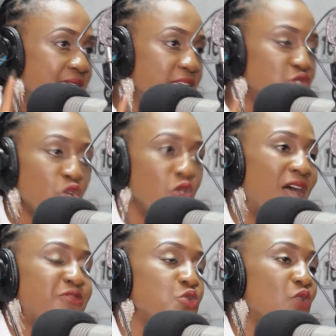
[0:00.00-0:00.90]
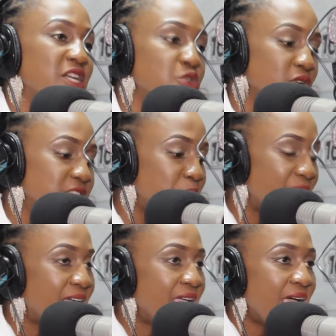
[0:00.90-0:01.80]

So you have to work towards it. But